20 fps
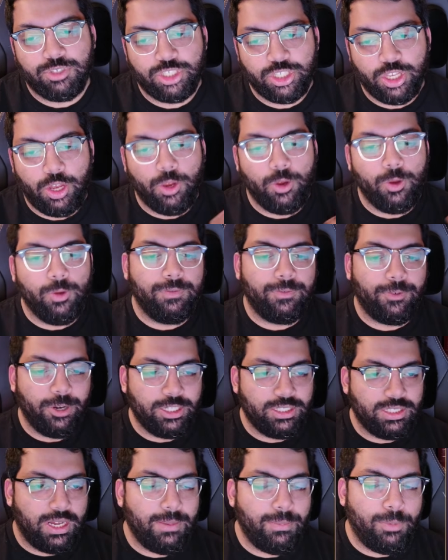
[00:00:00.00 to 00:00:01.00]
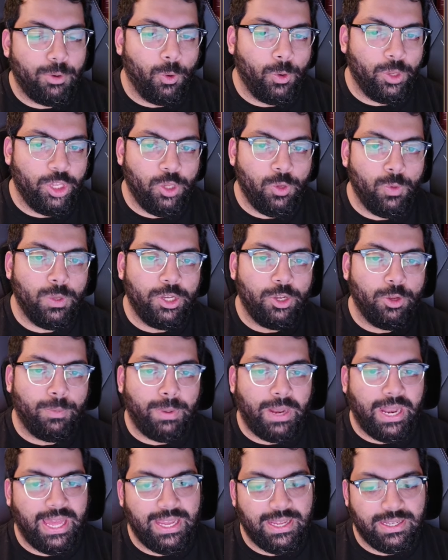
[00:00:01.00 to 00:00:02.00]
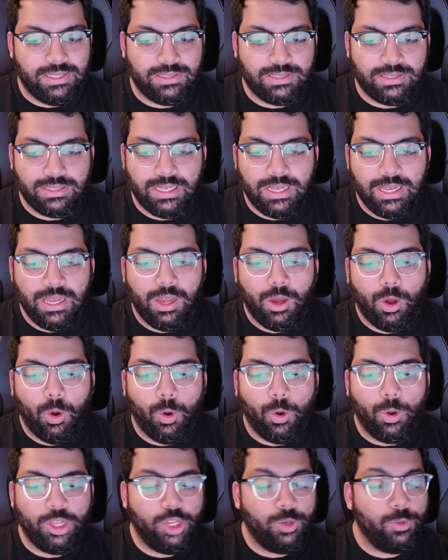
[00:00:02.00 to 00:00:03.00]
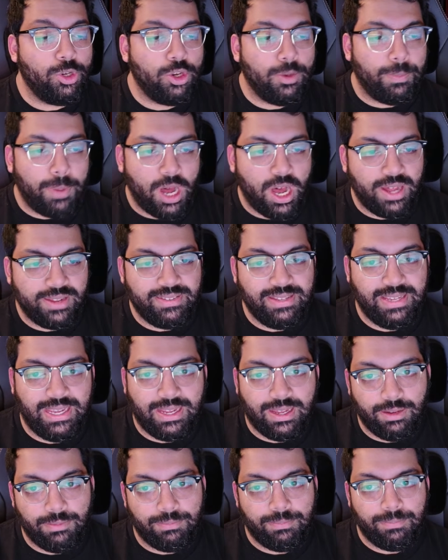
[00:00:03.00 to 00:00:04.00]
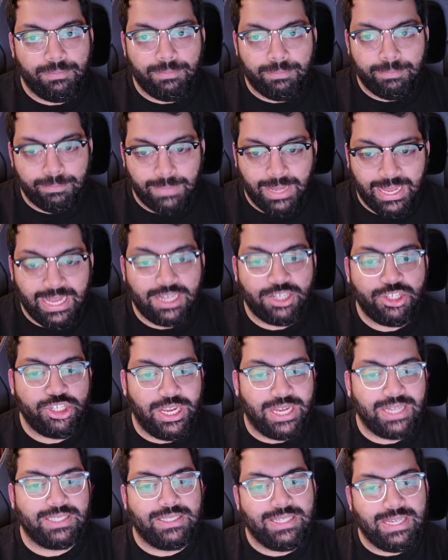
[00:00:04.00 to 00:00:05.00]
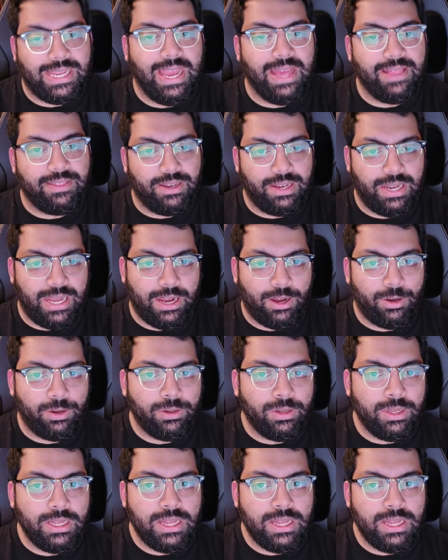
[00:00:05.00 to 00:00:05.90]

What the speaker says: So for example, you and your players or you and your party can make checks together now,